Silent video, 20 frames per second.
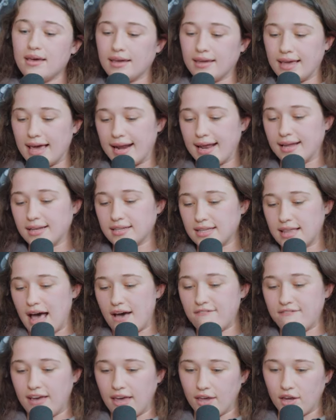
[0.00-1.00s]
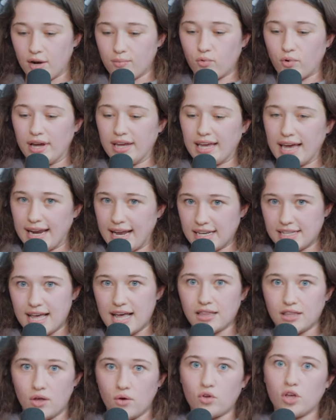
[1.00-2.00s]
getting to that failure point, getting to
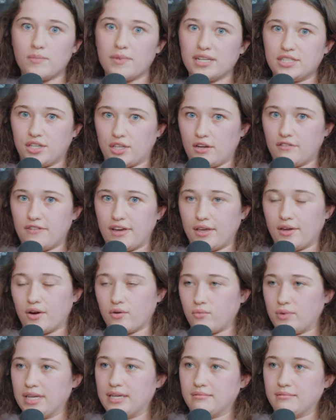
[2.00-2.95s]
that local muscular failure